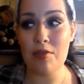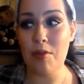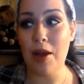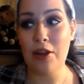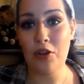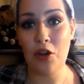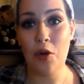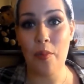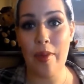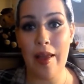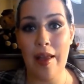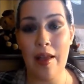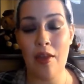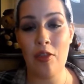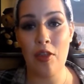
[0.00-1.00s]
So I don't
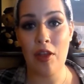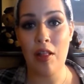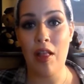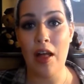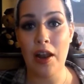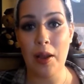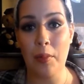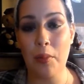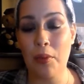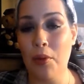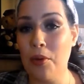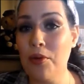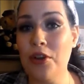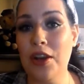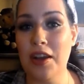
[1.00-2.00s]
make the clotting
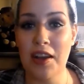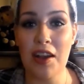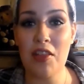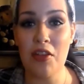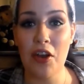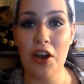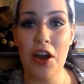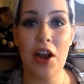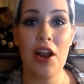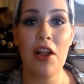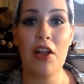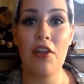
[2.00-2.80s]
protein either.